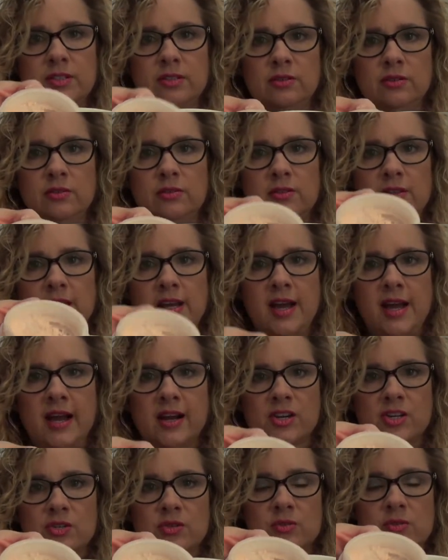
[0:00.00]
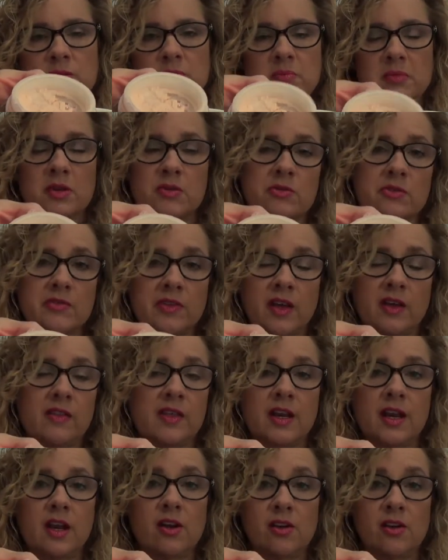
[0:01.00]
to the actual mineral veil that I